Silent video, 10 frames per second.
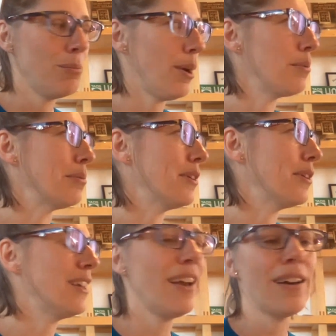Probably,
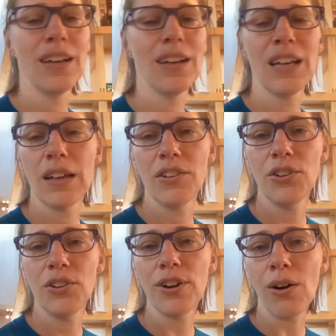yeah. Because
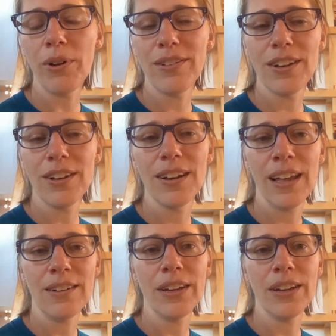you're always in an
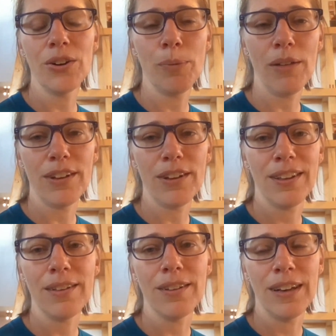anterior pelvic
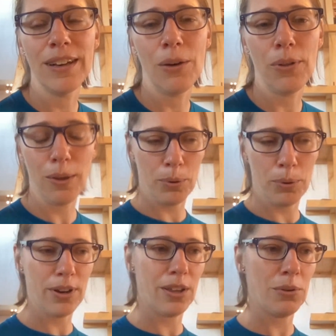tilt, and now we're like
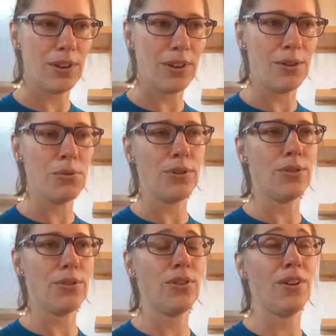putting you into
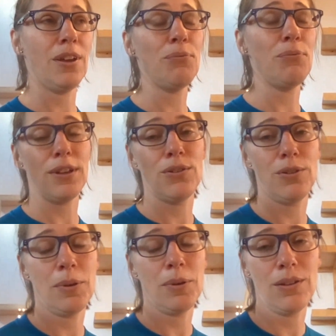neutral, so your hip
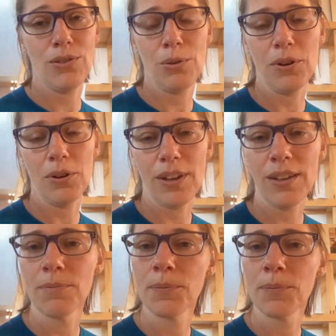flexors are probably super
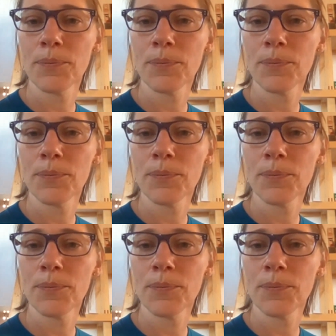tight.